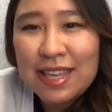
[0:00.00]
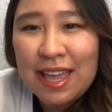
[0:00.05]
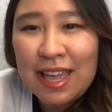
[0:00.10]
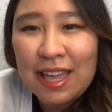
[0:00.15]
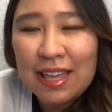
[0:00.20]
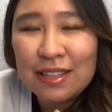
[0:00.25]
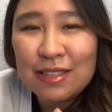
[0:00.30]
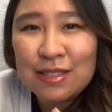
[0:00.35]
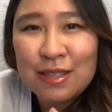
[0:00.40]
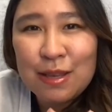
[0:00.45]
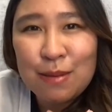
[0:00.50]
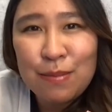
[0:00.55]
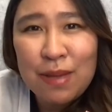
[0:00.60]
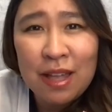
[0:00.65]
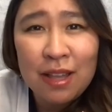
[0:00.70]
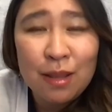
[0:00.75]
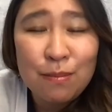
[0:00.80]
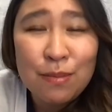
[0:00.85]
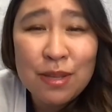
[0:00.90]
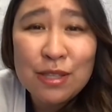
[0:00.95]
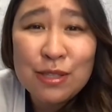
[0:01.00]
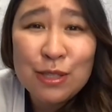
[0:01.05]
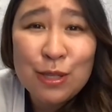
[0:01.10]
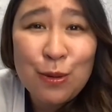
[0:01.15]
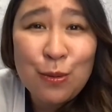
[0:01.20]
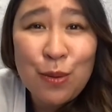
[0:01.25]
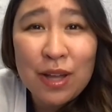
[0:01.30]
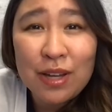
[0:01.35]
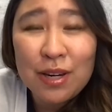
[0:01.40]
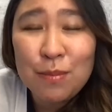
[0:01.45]
and some elements
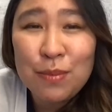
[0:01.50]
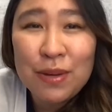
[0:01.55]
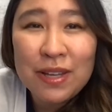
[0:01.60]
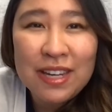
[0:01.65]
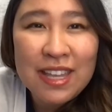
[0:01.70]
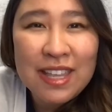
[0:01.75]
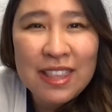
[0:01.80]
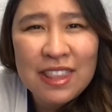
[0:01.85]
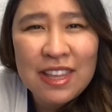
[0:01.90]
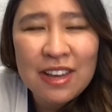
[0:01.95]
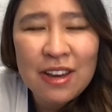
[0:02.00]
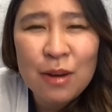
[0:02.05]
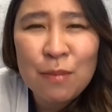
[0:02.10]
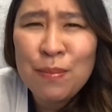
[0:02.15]
you want to put in there.